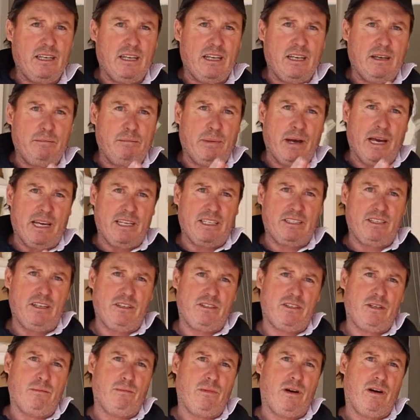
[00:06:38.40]
paint
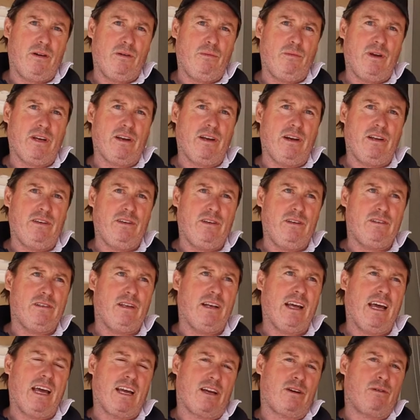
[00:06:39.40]
system on. We're going to use
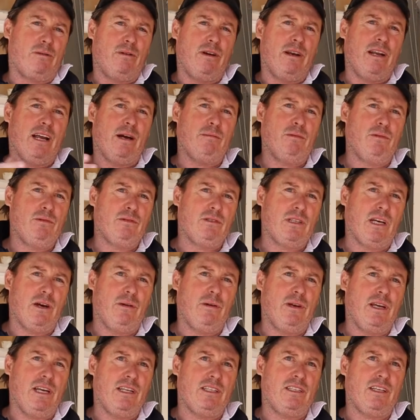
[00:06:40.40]
an aqua enamel, so
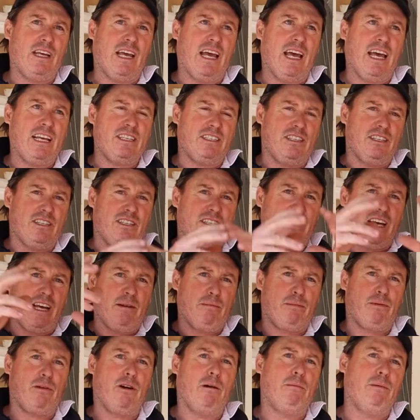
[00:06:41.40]
it has the
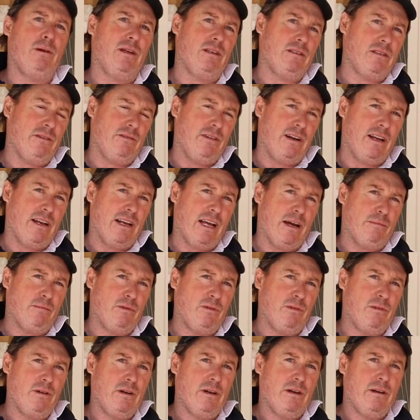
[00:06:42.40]
same properties of an
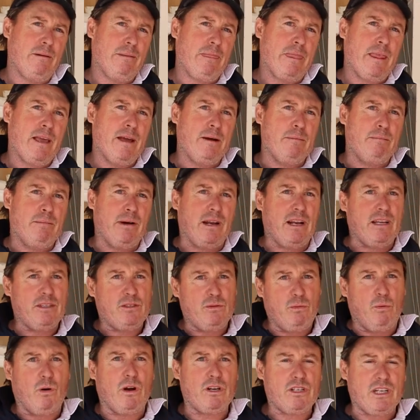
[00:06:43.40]
enamel, but it's
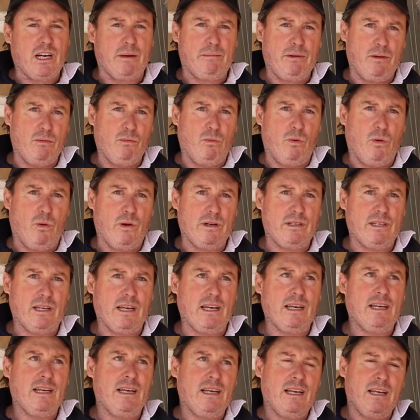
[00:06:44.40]
wash up in
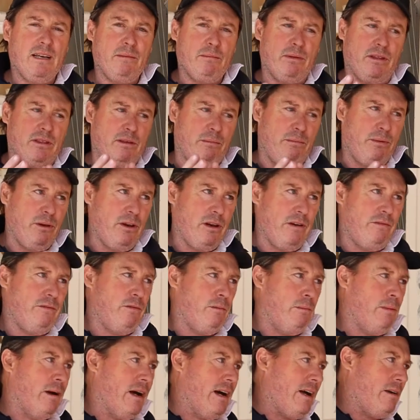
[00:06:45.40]
water. But the beautiful
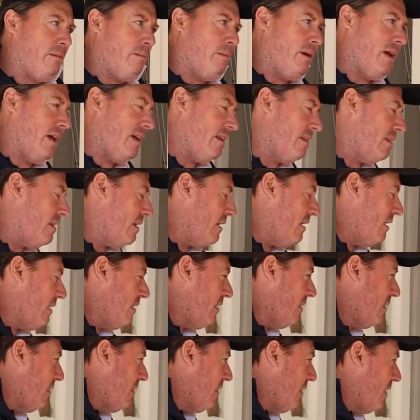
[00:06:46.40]
part about the
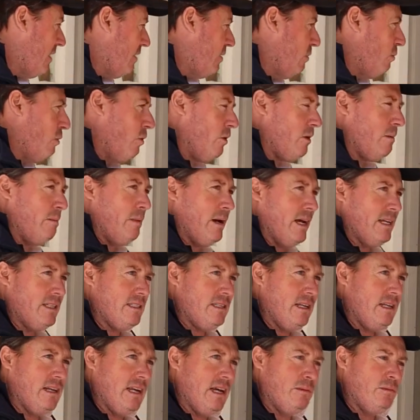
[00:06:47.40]

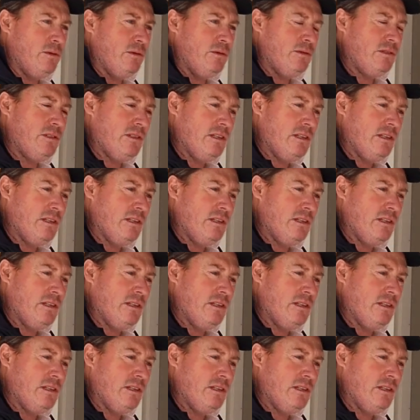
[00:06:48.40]
water-based enamels